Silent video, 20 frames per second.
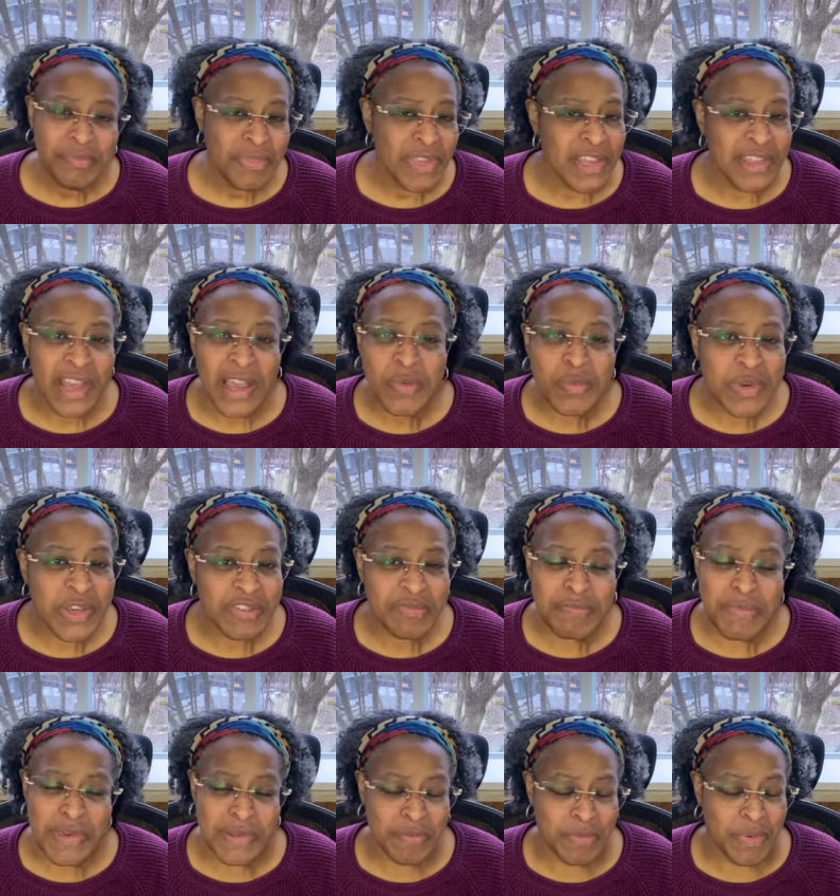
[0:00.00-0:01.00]
that we've
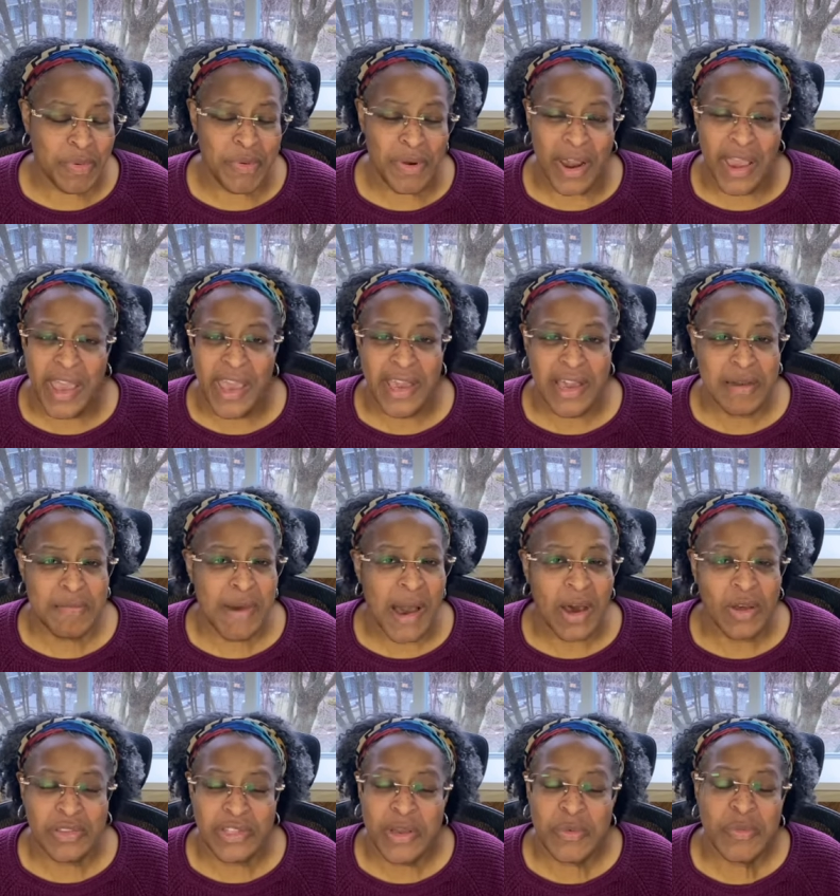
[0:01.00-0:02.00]
been praying
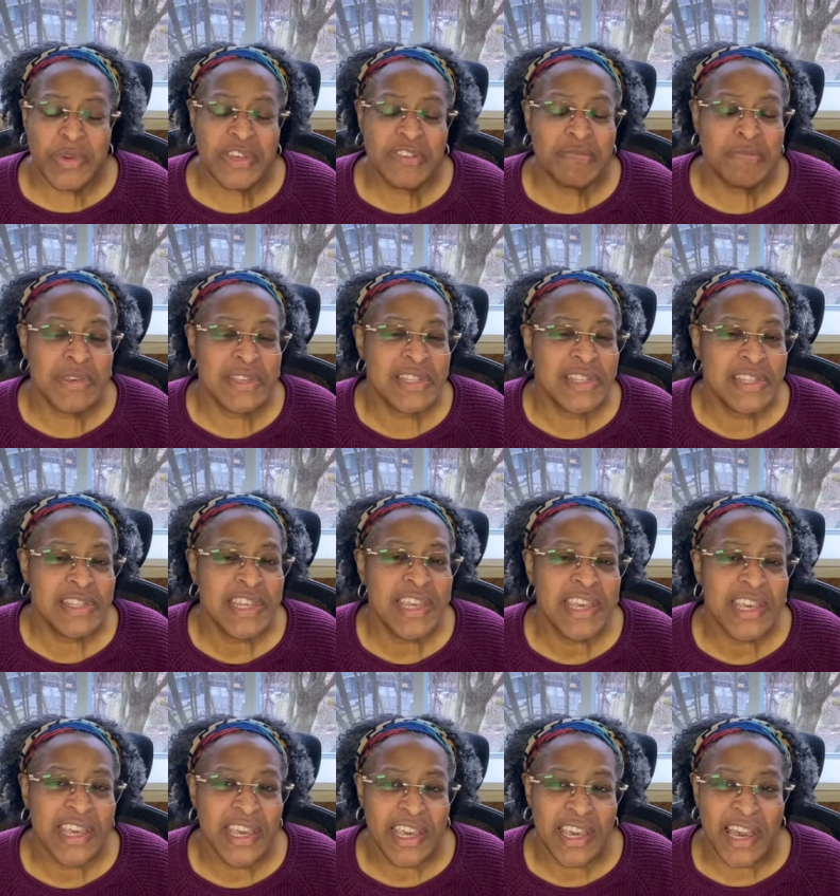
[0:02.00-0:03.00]
about, that we've been
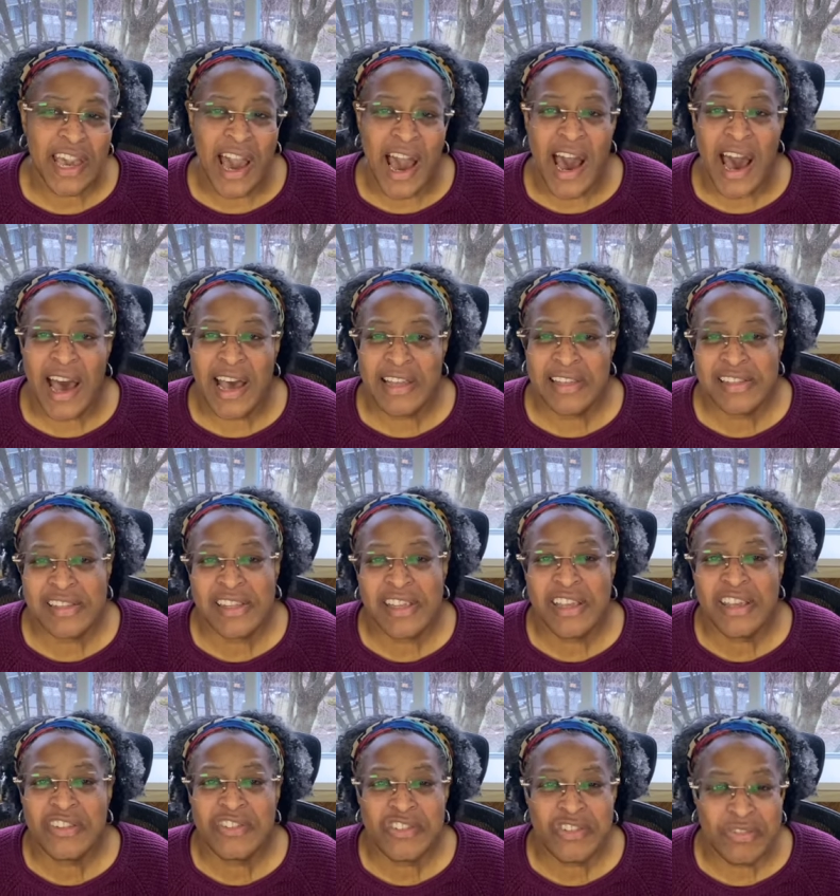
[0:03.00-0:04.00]
seeking God's
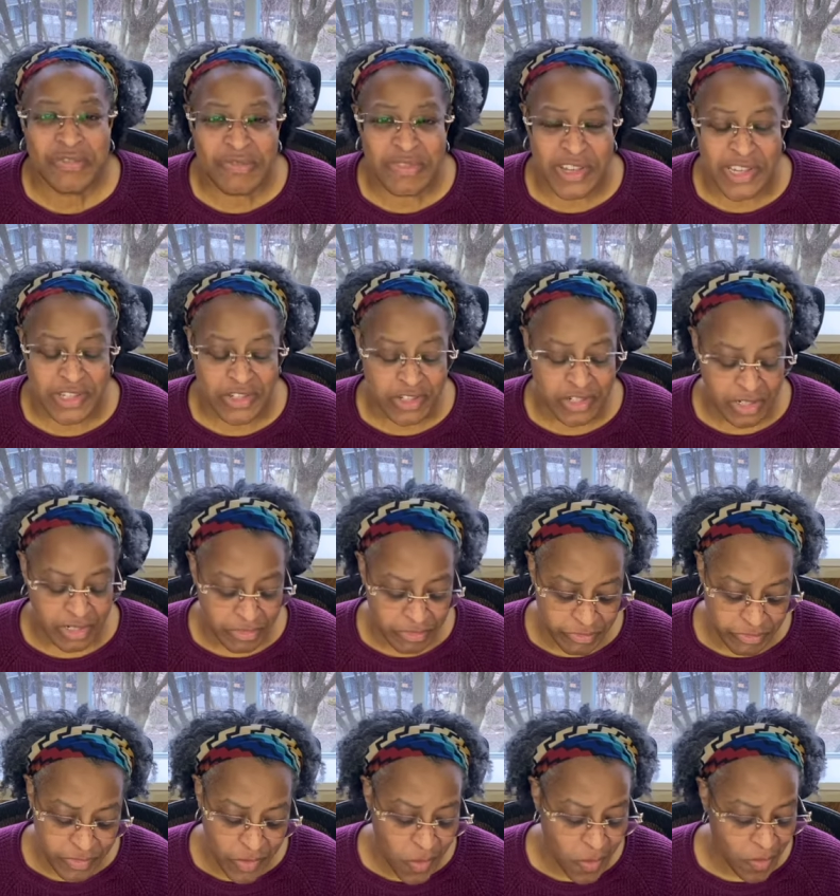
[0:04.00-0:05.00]
intervention
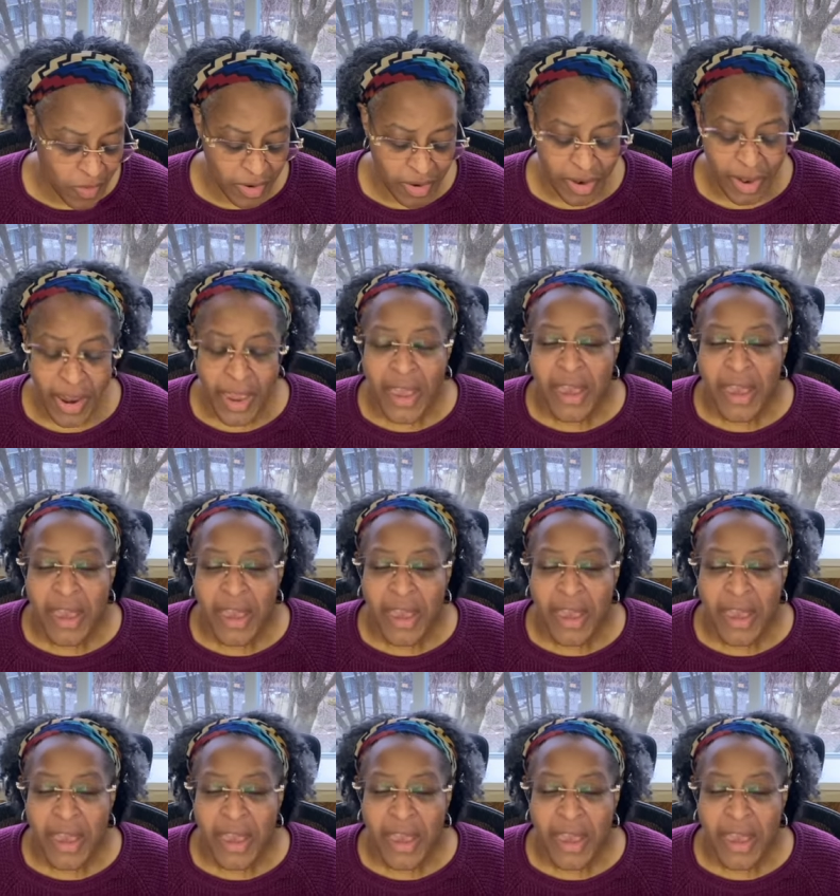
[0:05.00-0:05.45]
for.